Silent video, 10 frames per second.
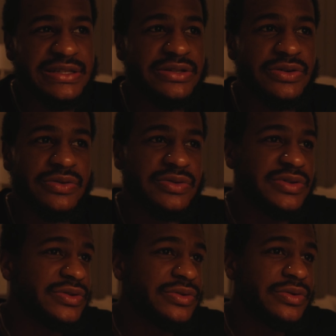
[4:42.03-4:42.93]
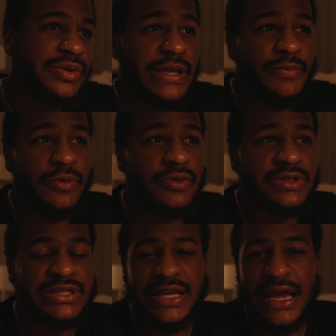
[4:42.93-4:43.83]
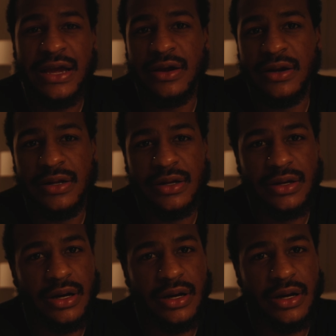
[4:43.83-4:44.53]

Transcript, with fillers: due to people scared